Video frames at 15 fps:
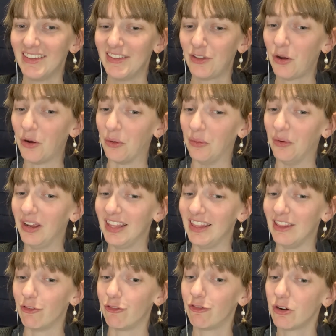So,
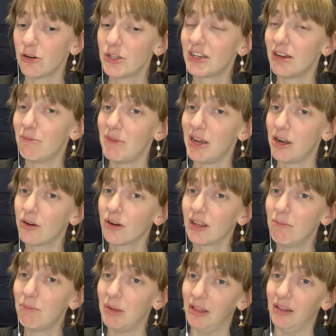the first
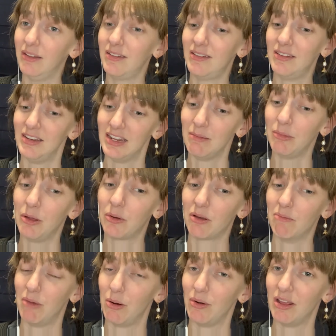American built steam
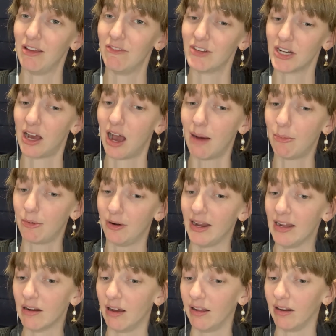locomotive to
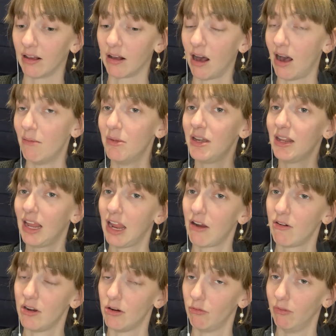operate on a common
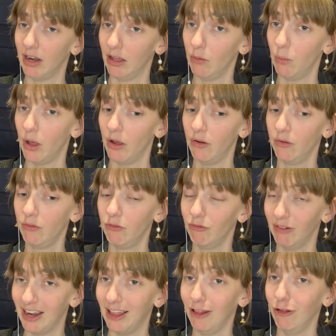carrier
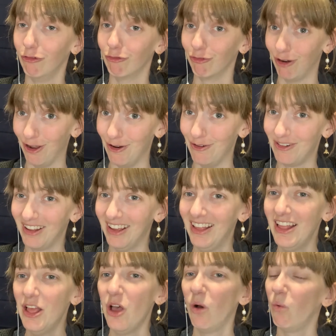railroad,
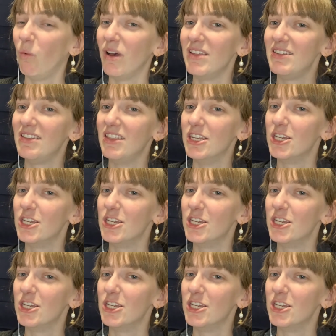was the